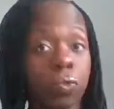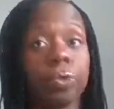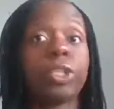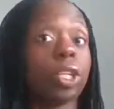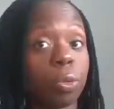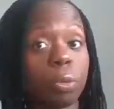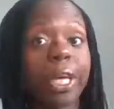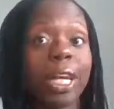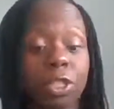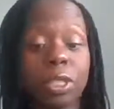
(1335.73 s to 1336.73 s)
internal
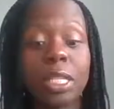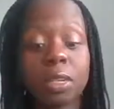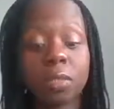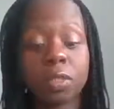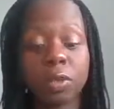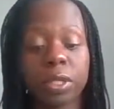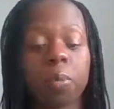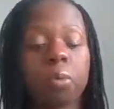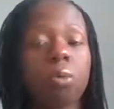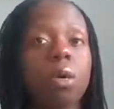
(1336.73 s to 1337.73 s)
communication teams, for
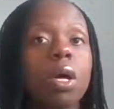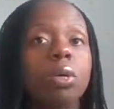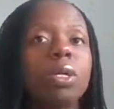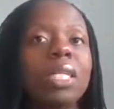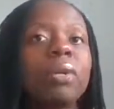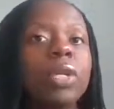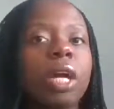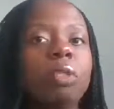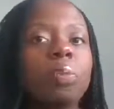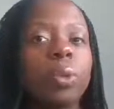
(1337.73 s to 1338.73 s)
example, because that really
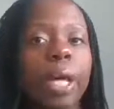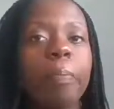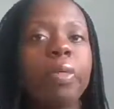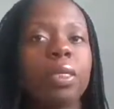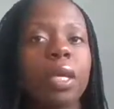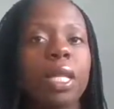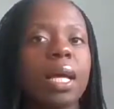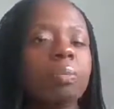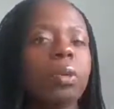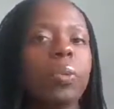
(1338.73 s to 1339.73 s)
helps to build empathy.
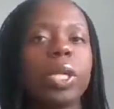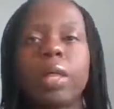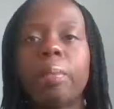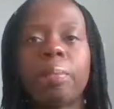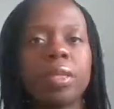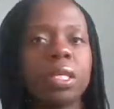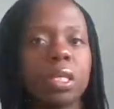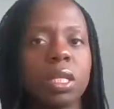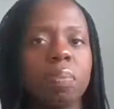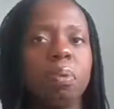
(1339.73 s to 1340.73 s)
And we know that empathy is
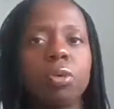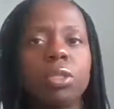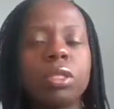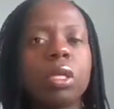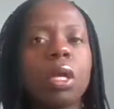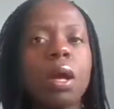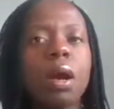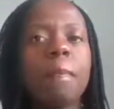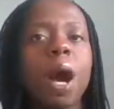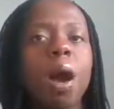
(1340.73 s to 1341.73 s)
an important
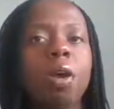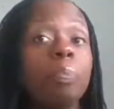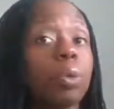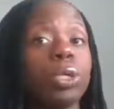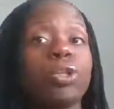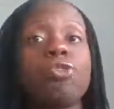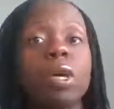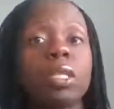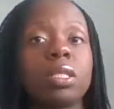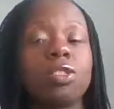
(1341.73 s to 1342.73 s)
part of building
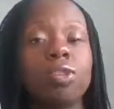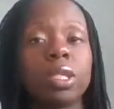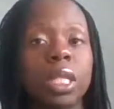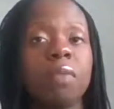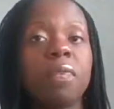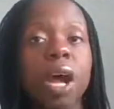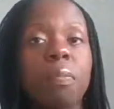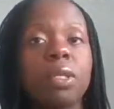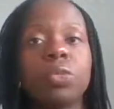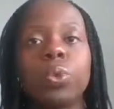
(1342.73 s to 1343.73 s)
trust and trusting
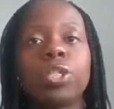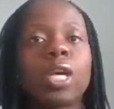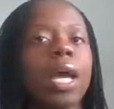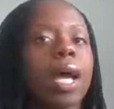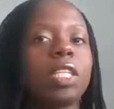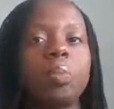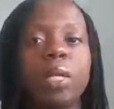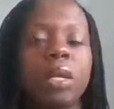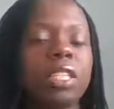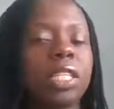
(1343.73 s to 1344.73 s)
environments, which has
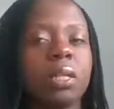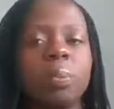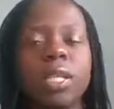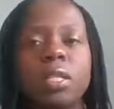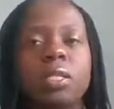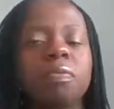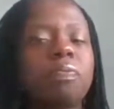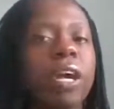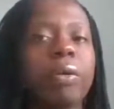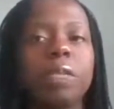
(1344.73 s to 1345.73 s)
been linked to
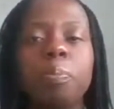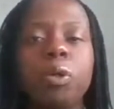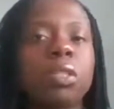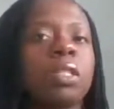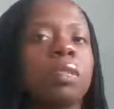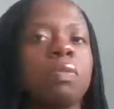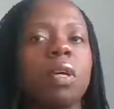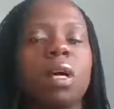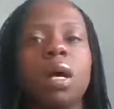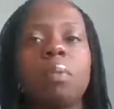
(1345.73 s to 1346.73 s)
various positive
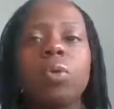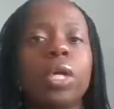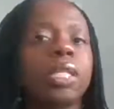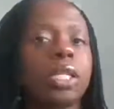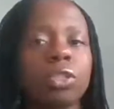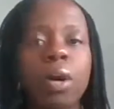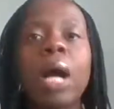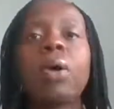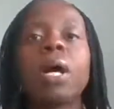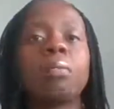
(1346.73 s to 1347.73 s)
organizational
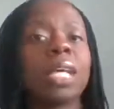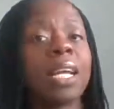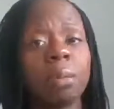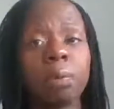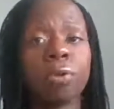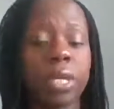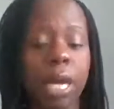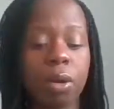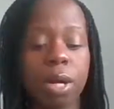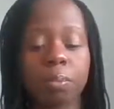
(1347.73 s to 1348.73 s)
outcomes and employee
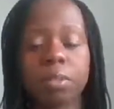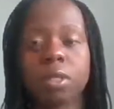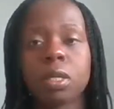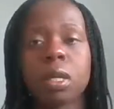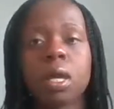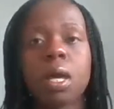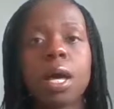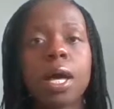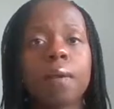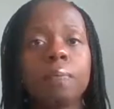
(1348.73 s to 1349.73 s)
outcomes.
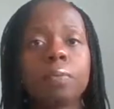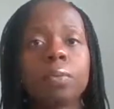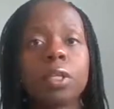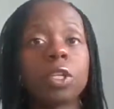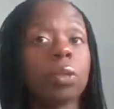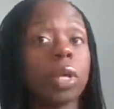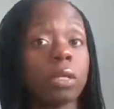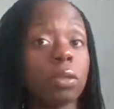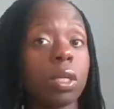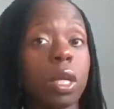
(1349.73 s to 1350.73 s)

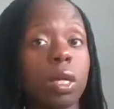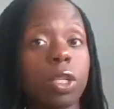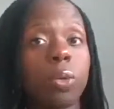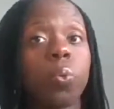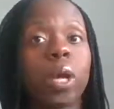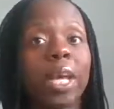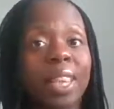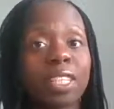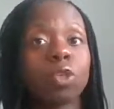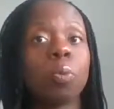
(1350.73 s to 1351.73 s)
Where
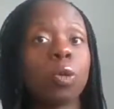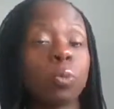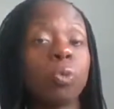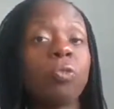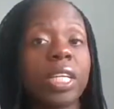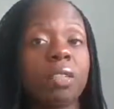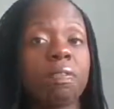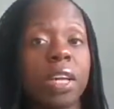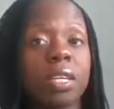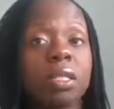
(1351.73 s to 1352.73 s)
that's not possible face to
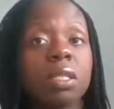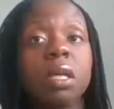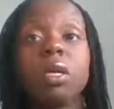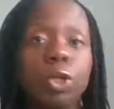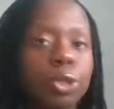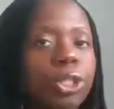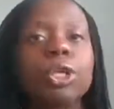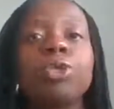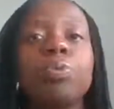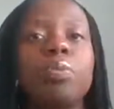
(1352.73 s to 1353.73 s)
face, using
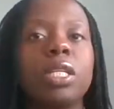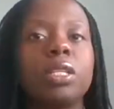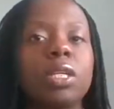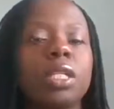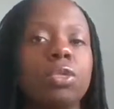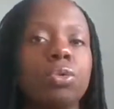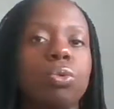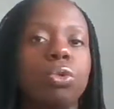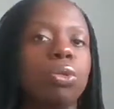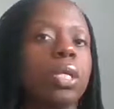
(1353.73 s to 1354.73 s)
social media as a
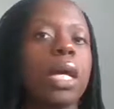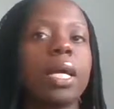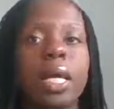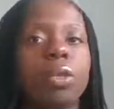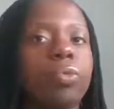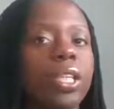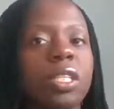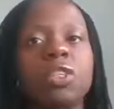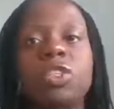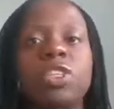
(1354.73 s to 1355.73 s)
tool to do that. Again, the
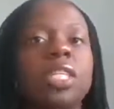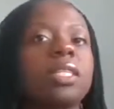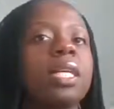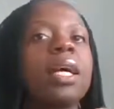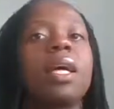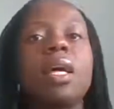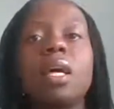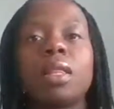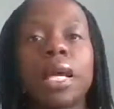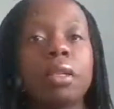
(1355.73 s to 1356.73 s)
research suggests that
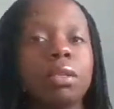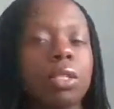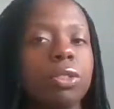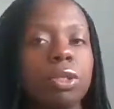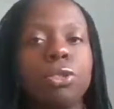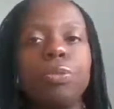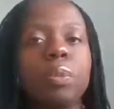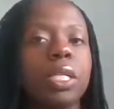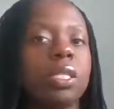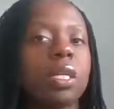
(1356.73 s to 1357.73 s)
social
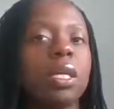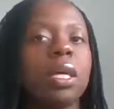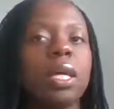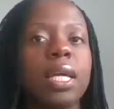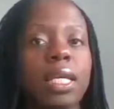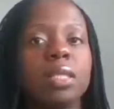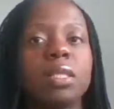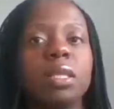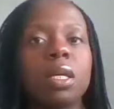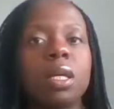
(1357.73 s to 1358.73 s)
media
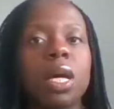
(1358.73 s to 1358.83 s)
is